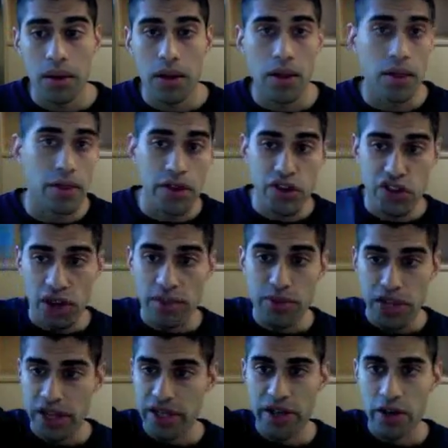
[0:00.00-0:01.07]
This
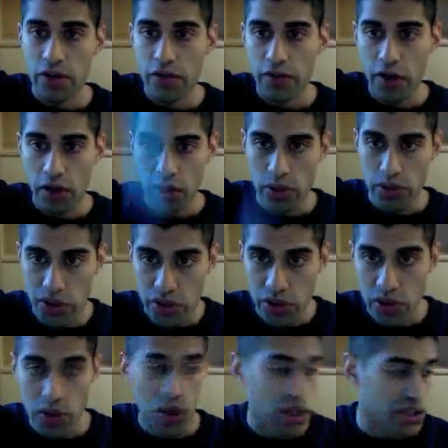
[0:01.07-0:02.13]
object, follows
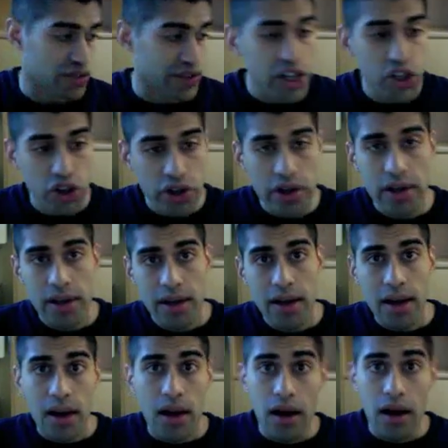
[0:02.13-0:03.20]
laws of nature.
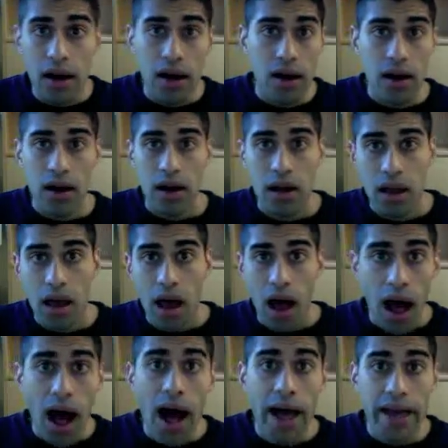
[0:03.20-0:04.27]

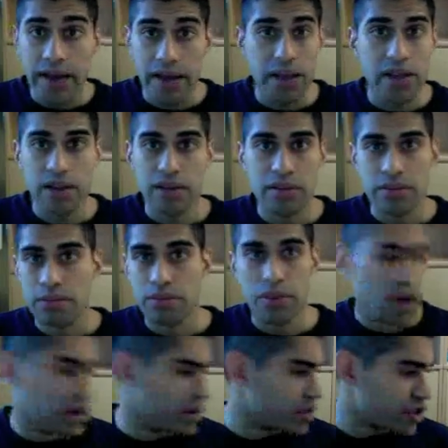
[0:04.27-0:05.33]
In
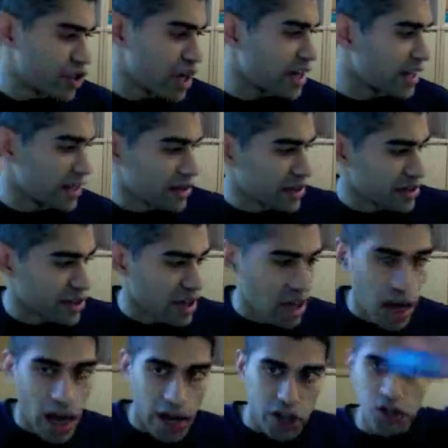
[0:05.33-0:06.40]
deciding that
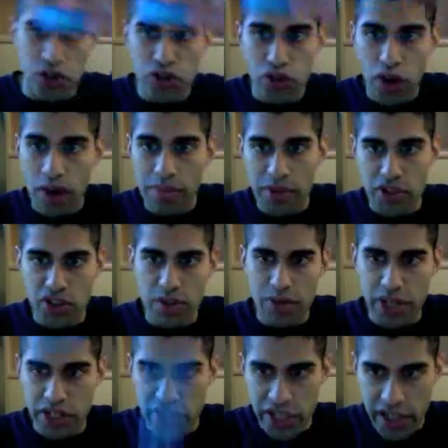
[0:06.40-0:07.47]
I should drop this
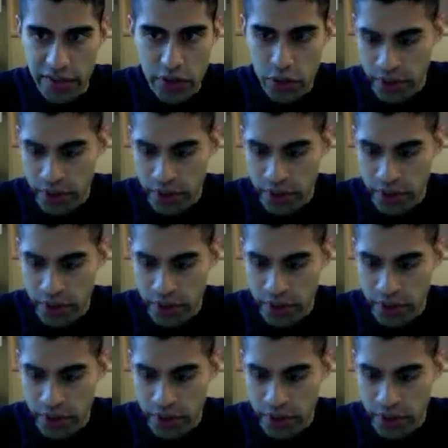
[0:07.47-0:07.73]
object to give you an